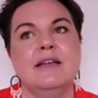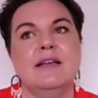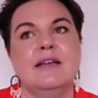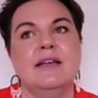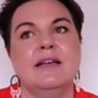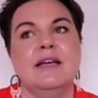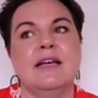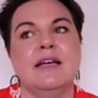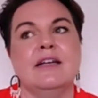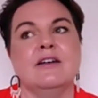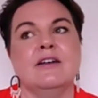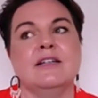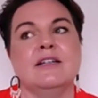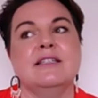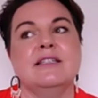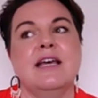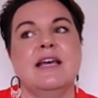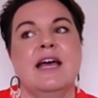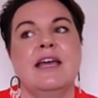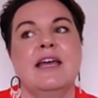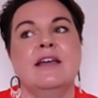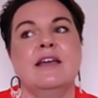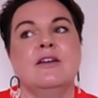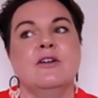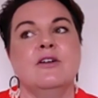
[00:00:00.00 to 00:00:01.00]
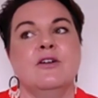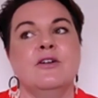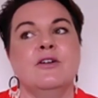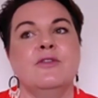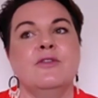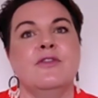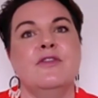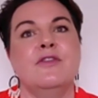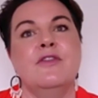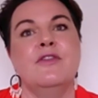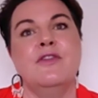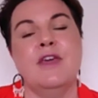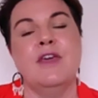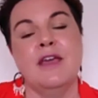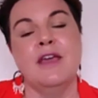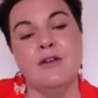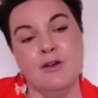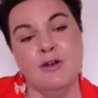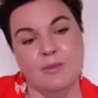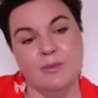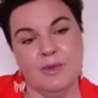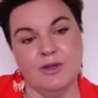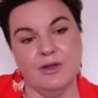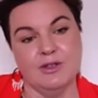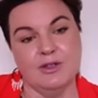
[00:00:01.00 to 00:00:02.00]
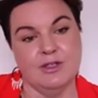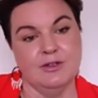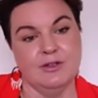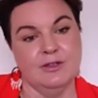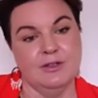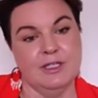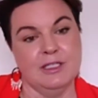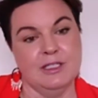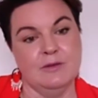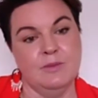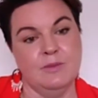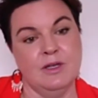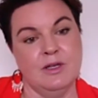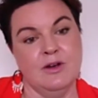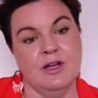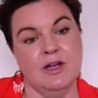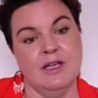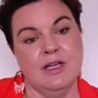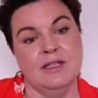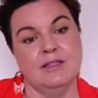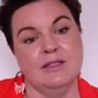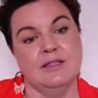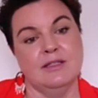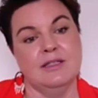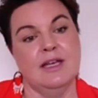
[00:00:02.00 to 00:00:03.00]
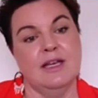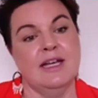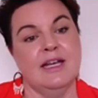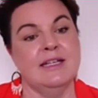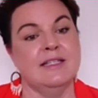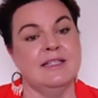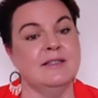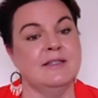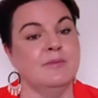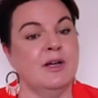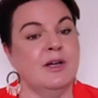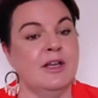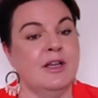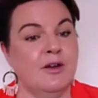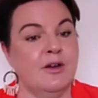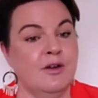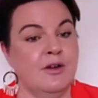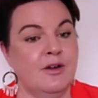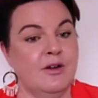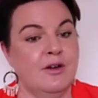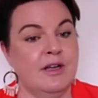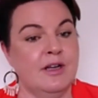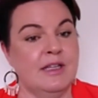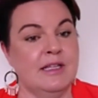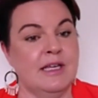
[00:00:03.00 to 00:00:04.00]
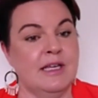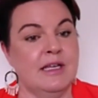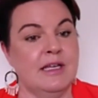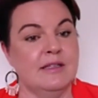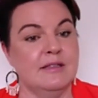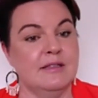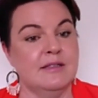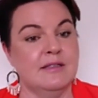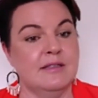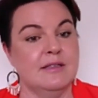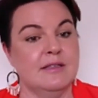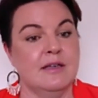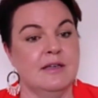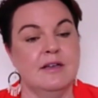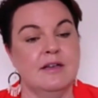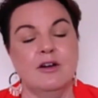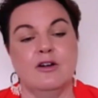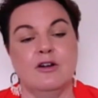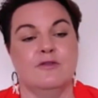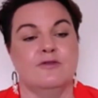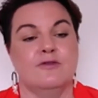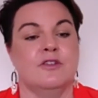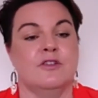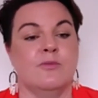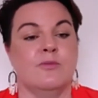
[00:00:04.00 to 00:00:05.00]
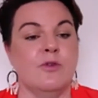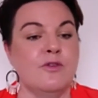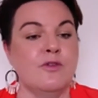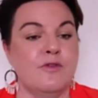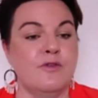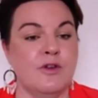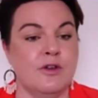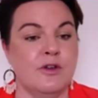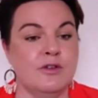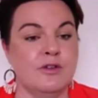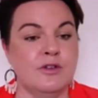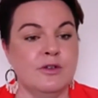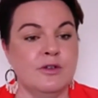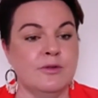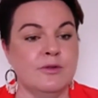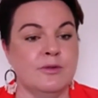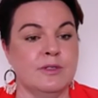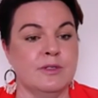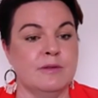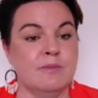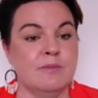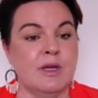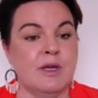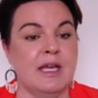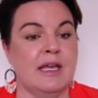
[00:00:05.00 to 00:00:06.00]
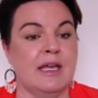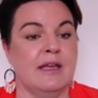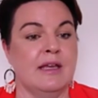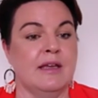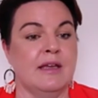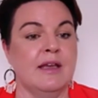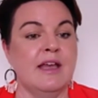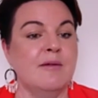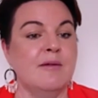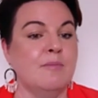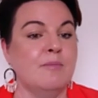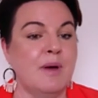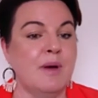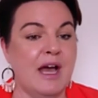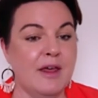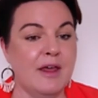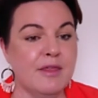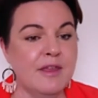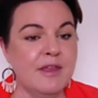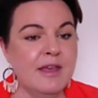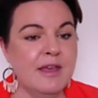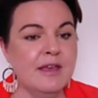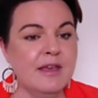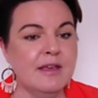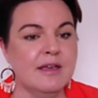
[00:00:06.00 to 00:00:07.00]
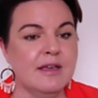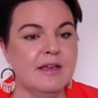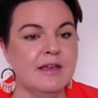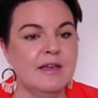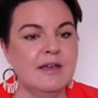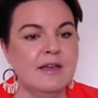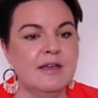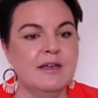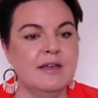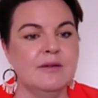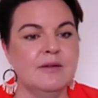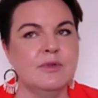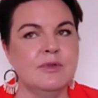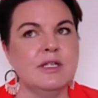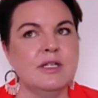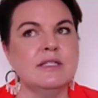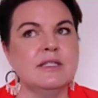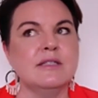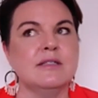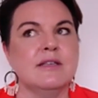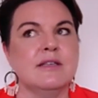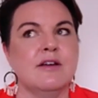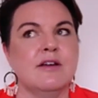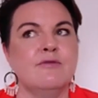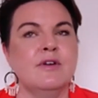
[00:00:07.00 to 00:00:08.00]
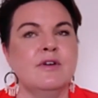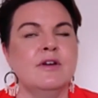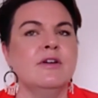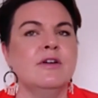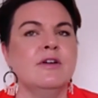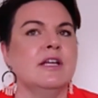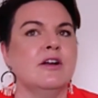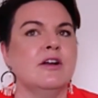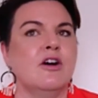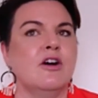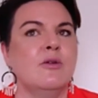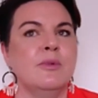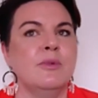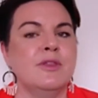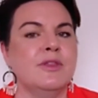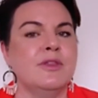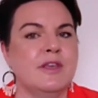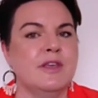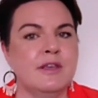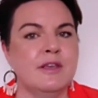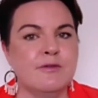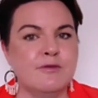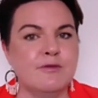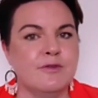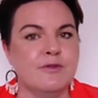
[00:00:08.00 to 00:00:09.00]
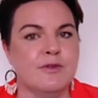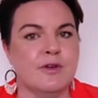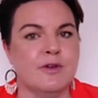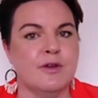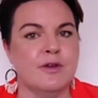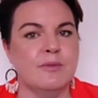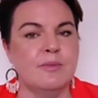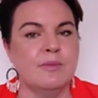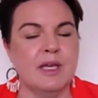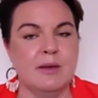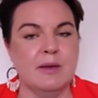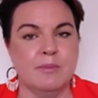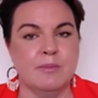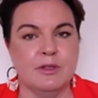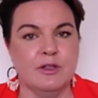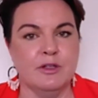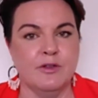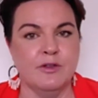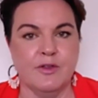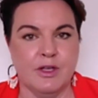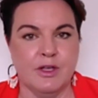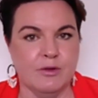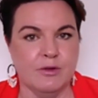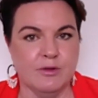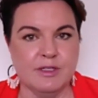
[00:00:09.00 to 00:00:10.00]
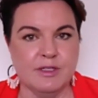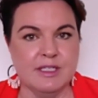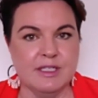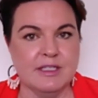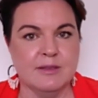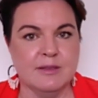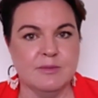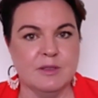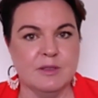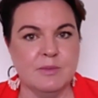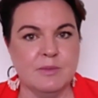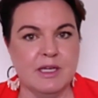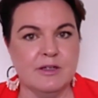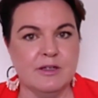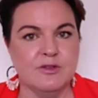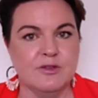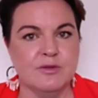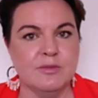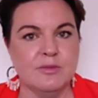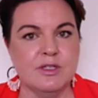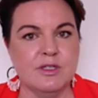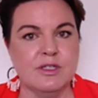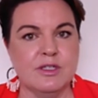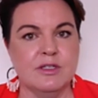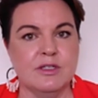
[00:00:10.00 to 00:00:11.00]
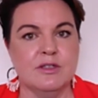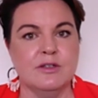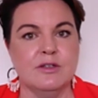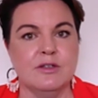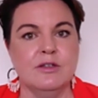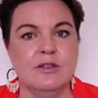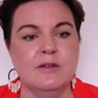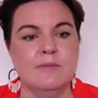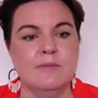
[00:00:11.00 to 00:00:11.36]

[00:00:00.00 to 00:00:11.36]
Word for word: And I take on their emotional experience as my own. And that's often referred to as being empathic. But it's a very common thing for people on the autism spectrum to do.